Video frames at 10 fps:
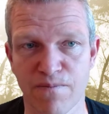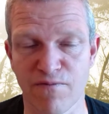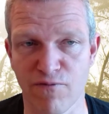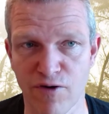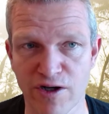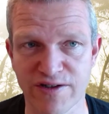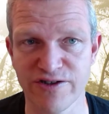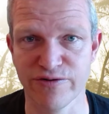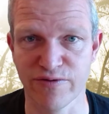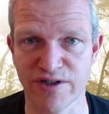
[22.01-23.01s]
What
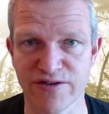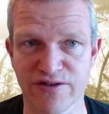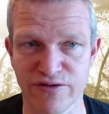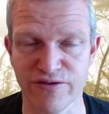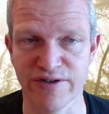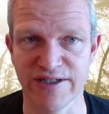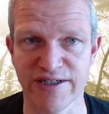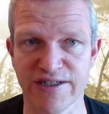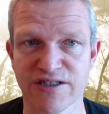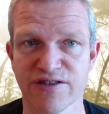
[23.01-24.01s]
you want to do
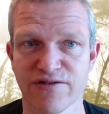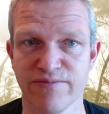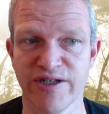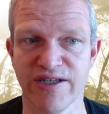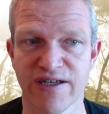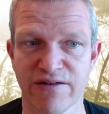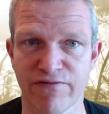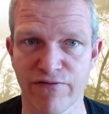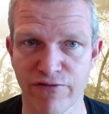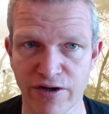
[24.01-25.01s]
is to be in
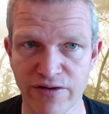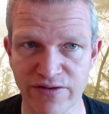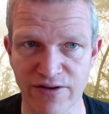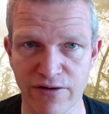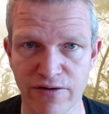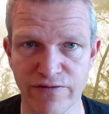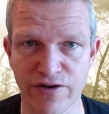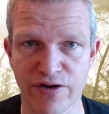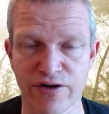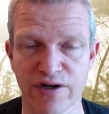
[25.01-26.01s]
front of
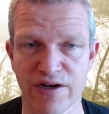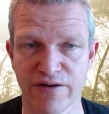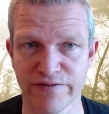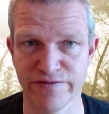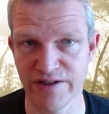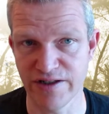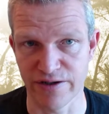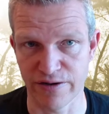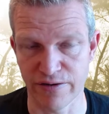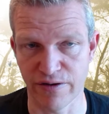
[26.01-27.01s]
your
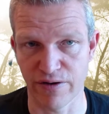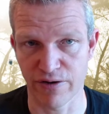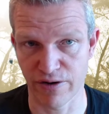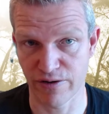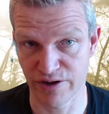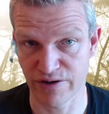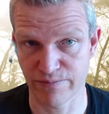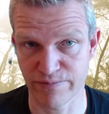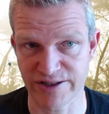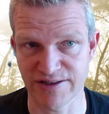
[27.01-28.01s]
video or your
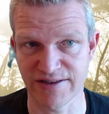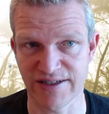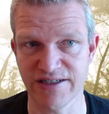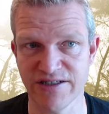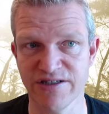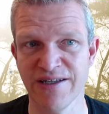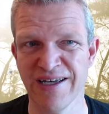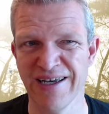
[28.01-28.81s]
presentation.